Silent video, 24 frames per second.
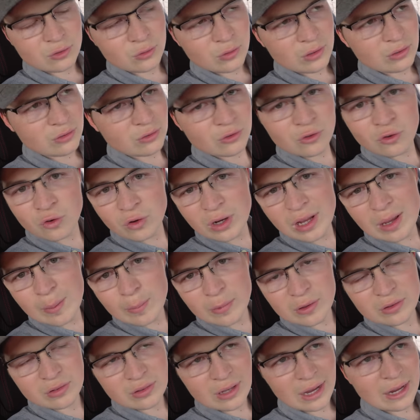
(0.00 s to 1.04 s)
So this
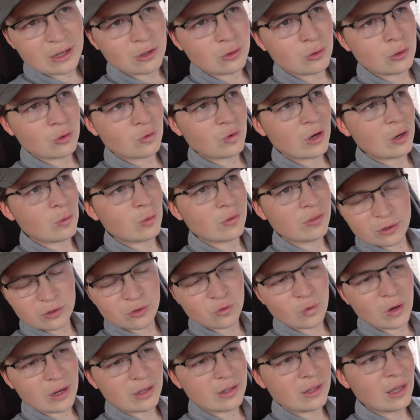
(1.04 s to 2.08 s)
trim, the sky cool gray with the
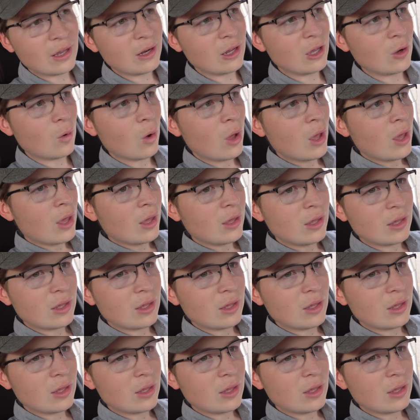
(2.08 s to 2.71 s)
strike yellow,